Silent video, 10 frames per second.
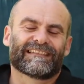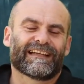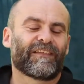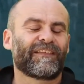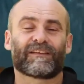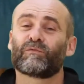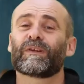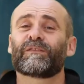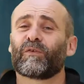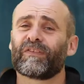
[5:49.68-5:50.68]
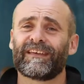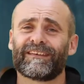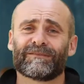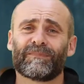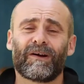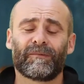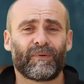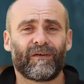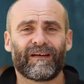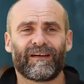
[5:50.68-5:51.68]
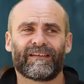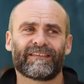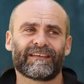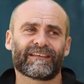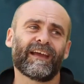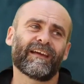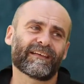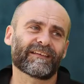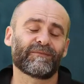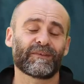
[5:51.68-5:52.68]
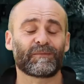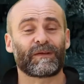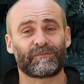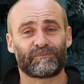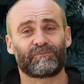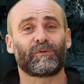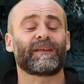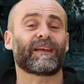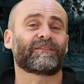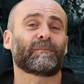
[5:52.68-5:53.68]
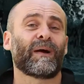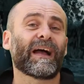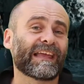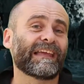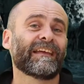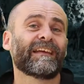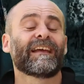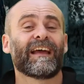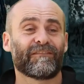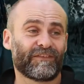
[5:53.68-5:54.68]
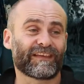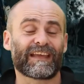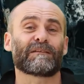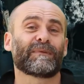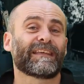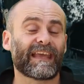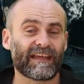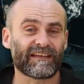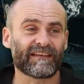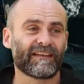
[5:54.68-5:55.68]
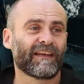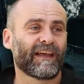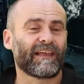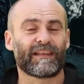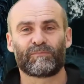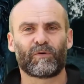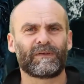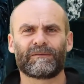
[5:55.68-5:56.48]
I think that's wishful thinking on my part. I think you're probably going to have to pay for the game again, and there'll probably